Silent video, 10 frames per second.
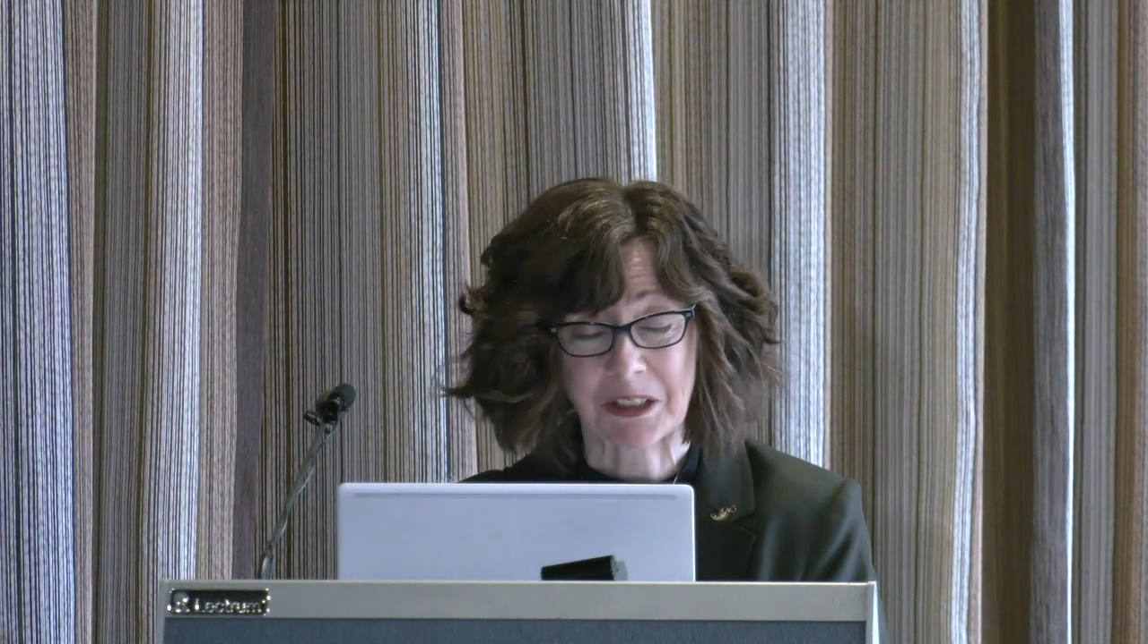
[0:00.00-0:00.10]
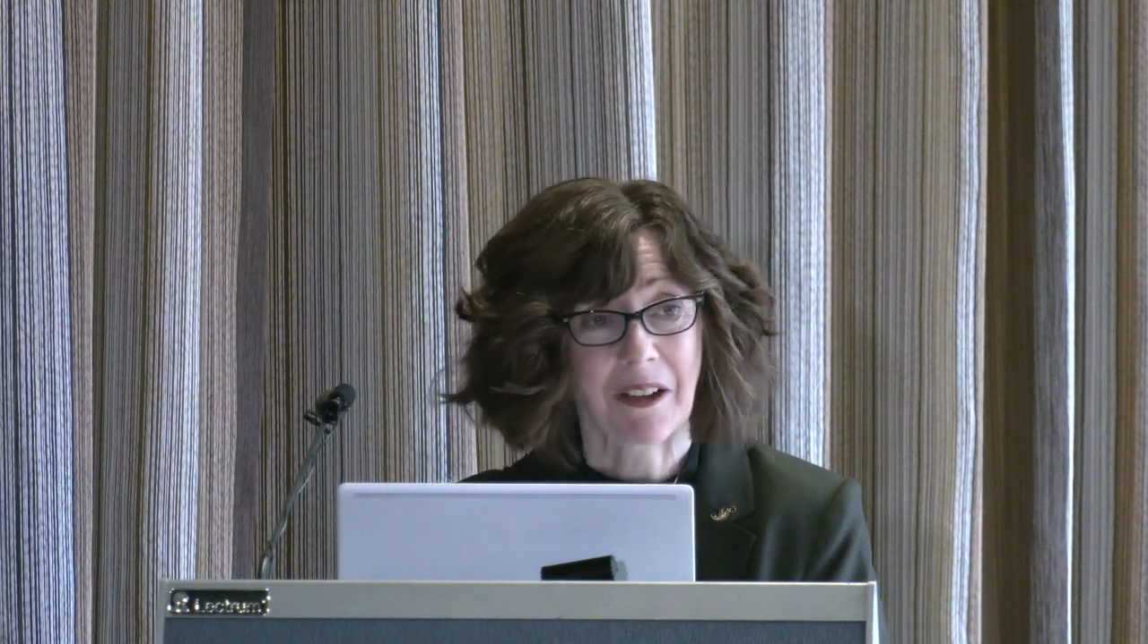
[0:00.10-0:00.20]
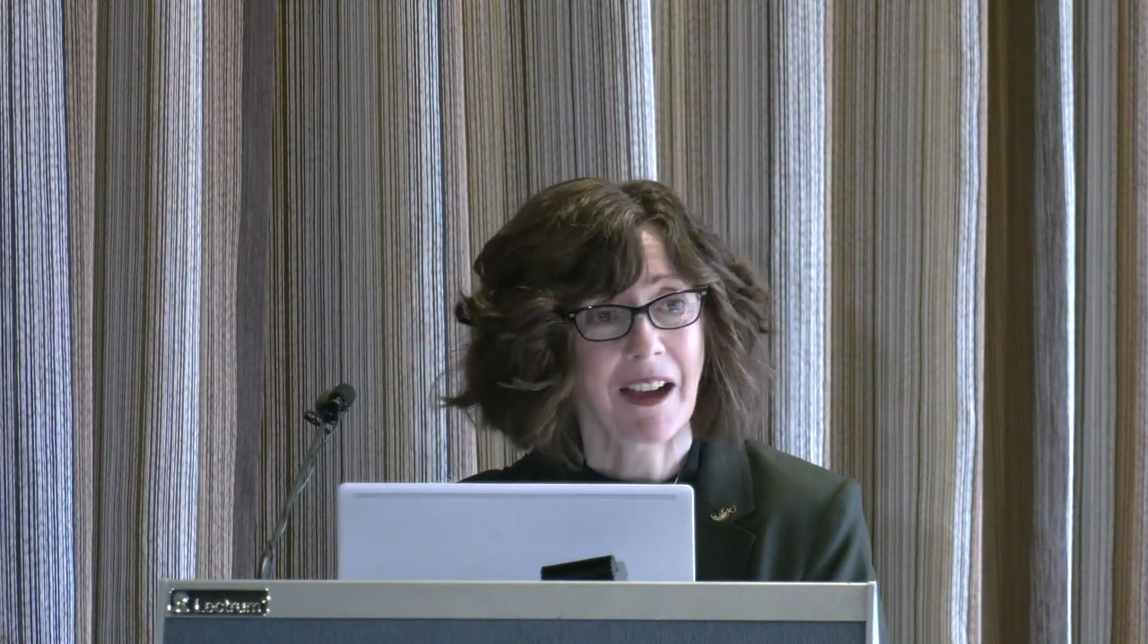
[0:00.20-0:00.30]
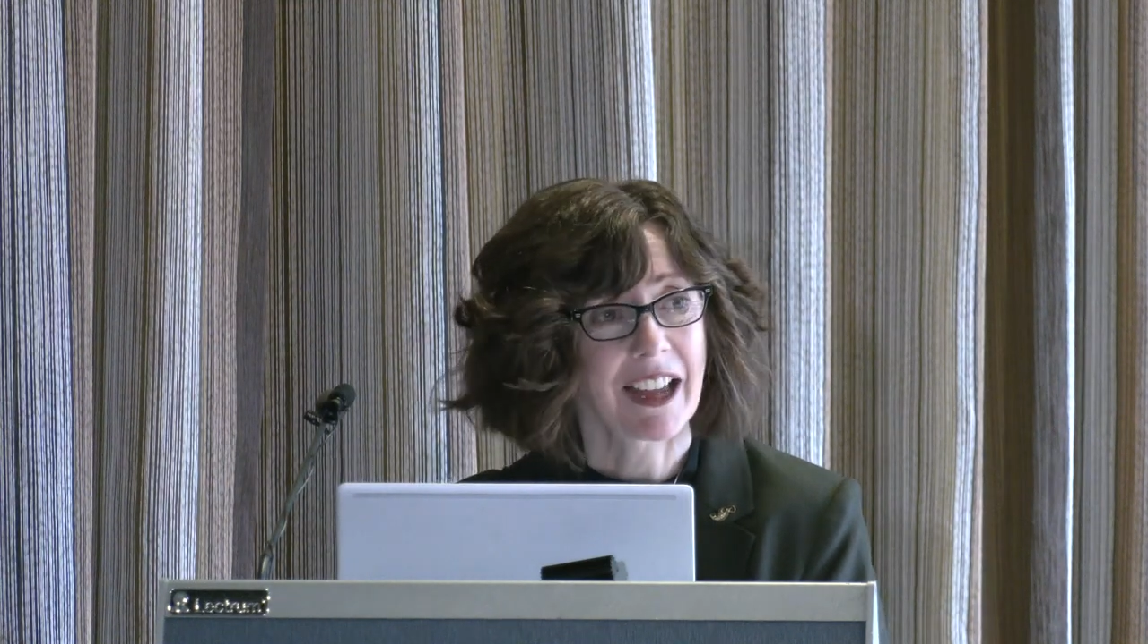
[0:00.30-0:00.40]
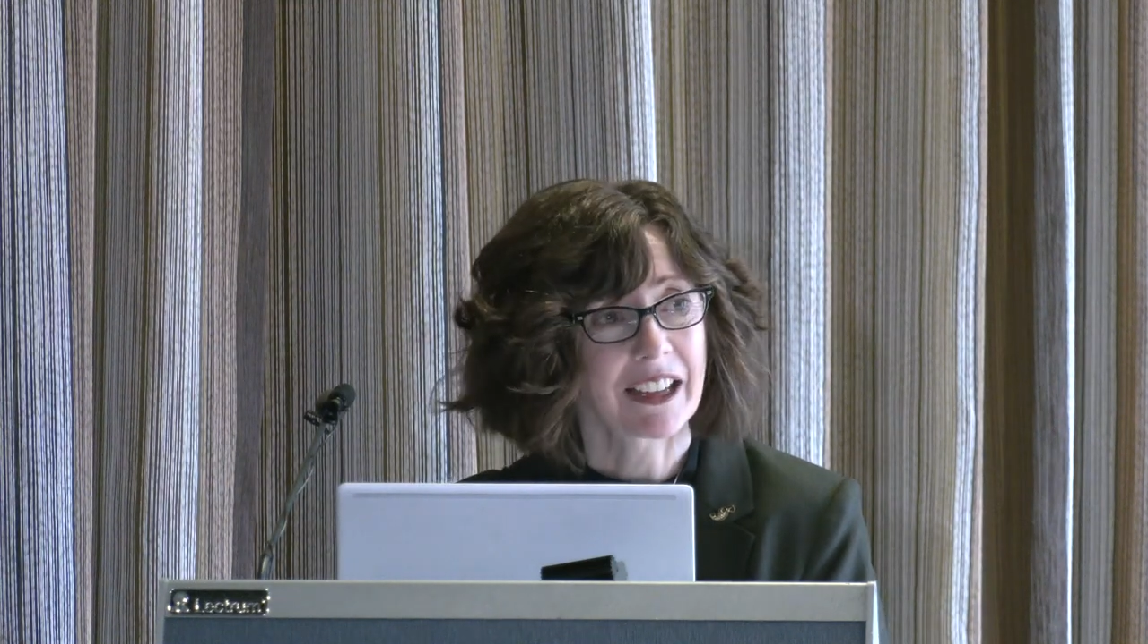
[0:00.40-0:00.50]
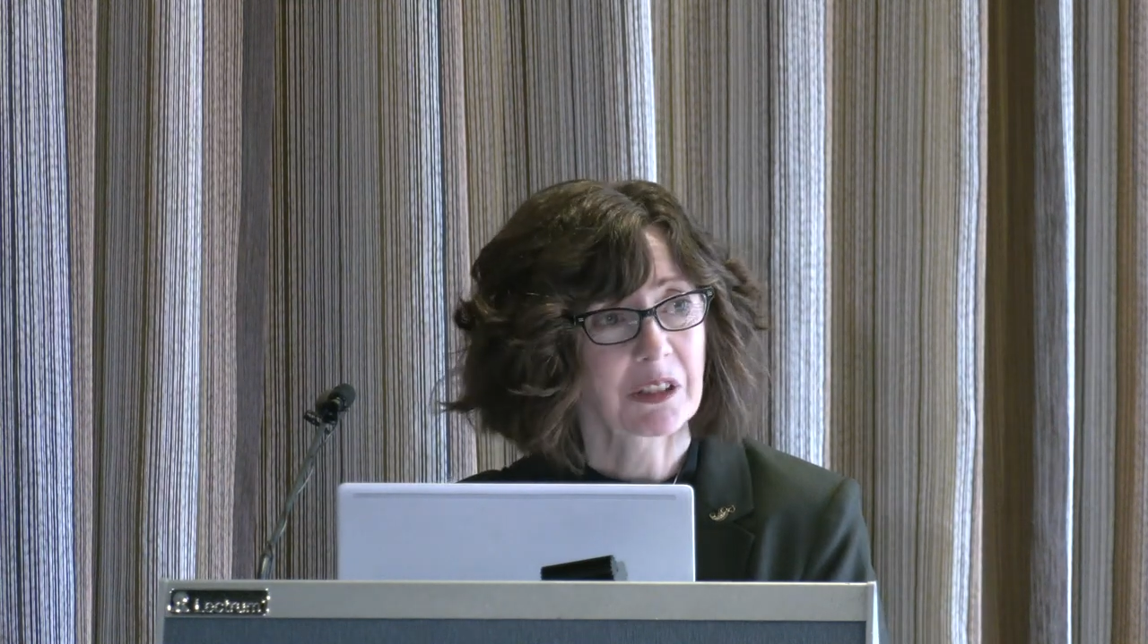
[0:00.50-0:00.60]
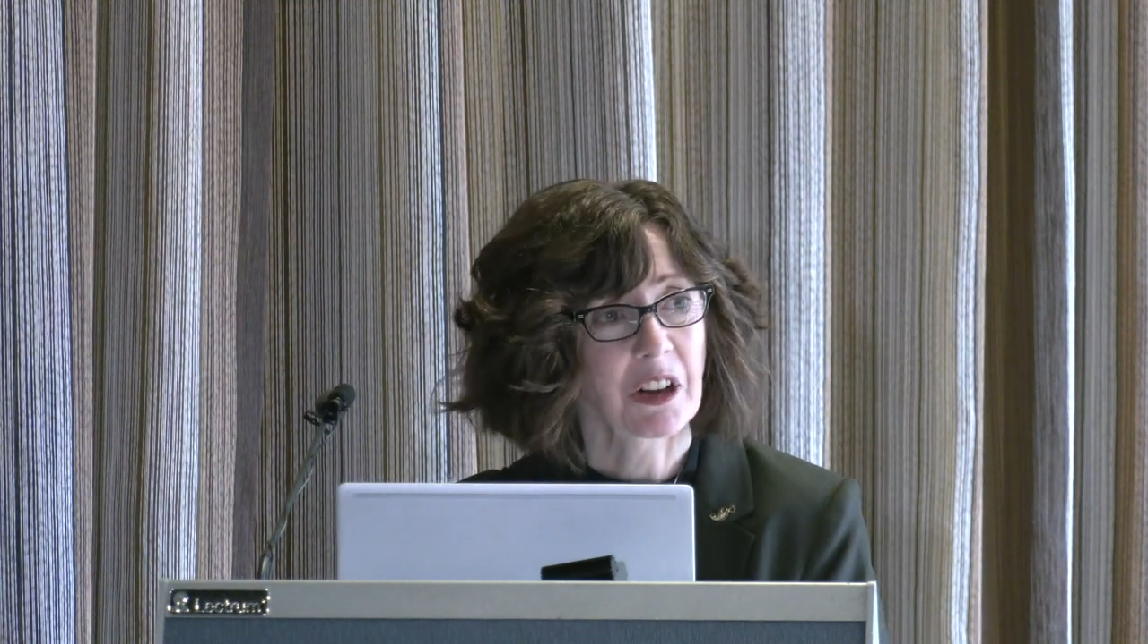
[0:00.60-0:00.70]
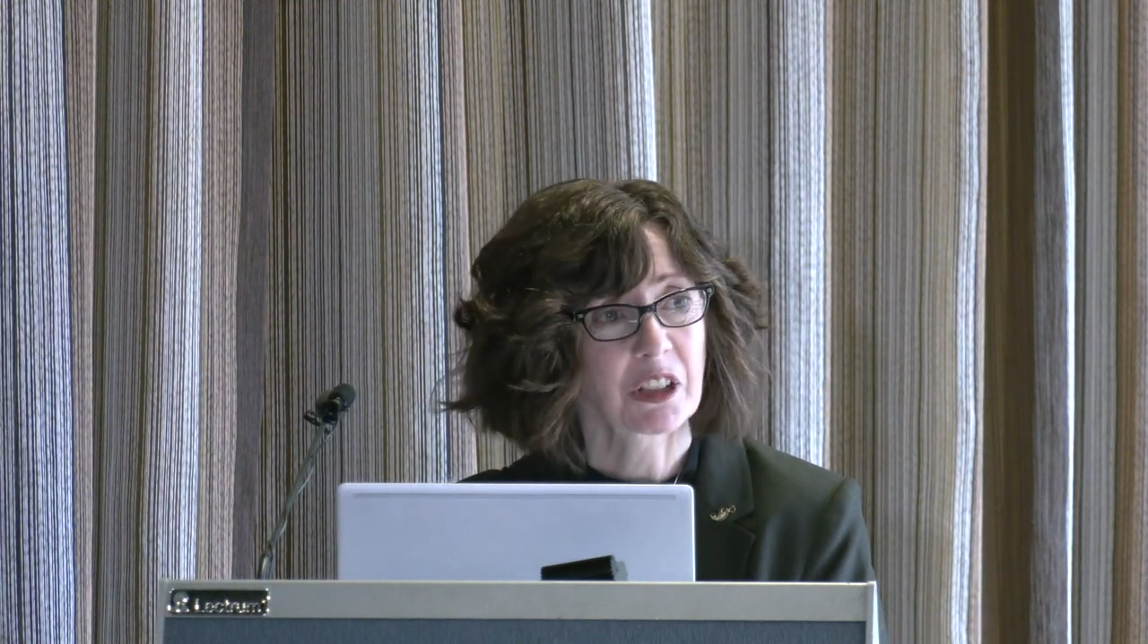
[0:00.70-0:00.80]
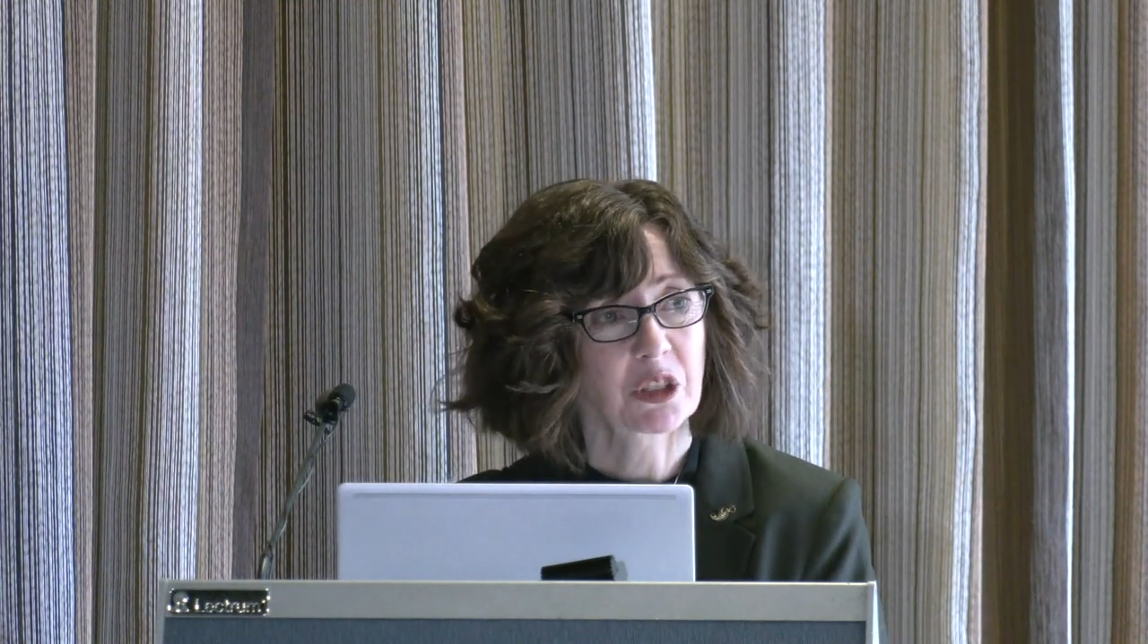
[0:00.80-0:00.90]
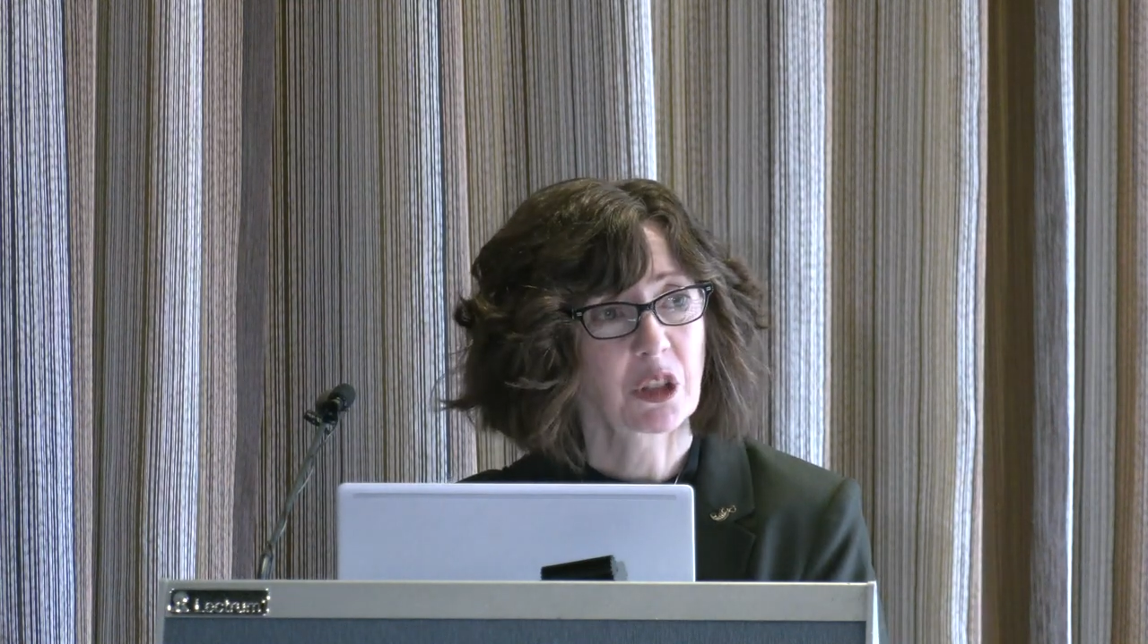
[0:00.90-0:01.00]
So I
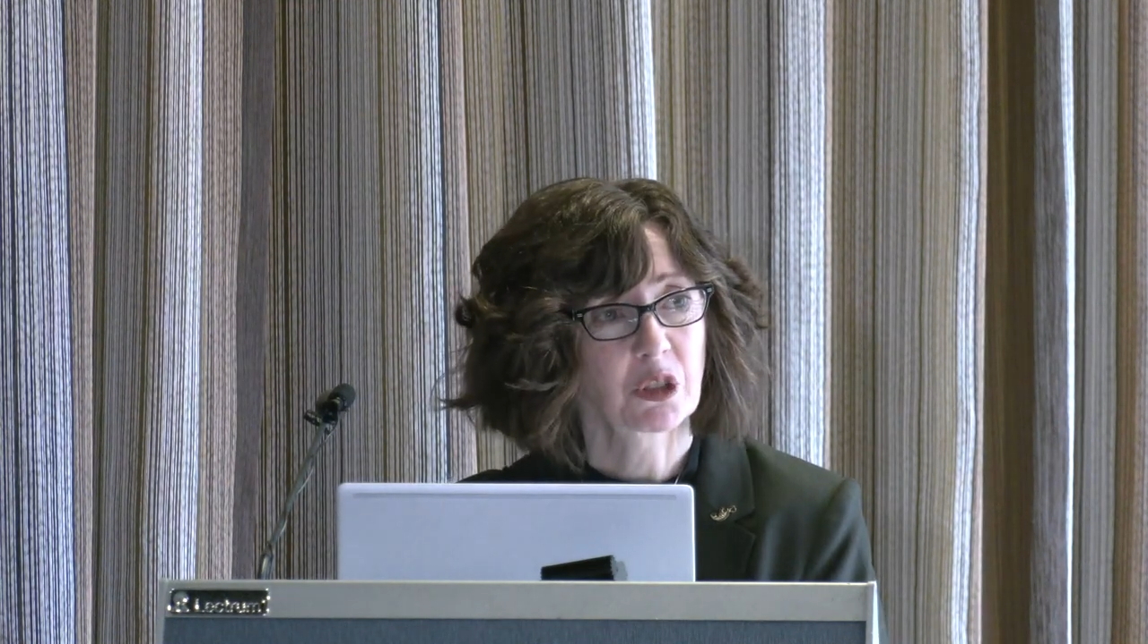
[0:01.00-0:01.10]
acknowledge